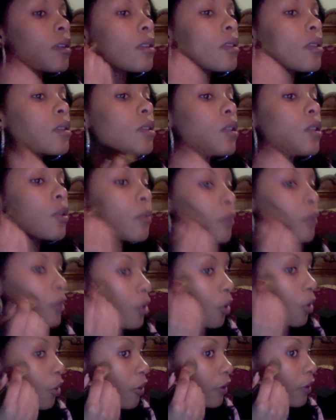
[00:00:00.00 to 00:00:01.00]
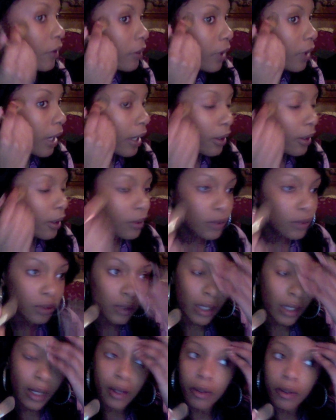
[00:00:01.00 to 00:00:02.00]
you know, go over the
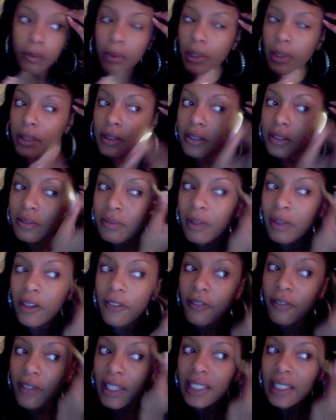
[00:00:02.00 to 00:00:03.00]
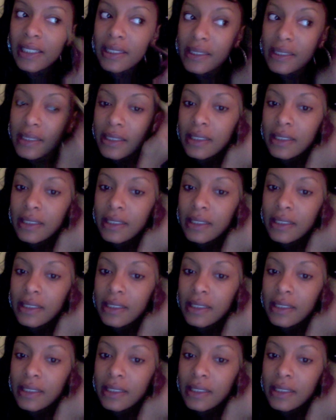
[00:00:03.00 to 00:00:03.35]
outer parts of my face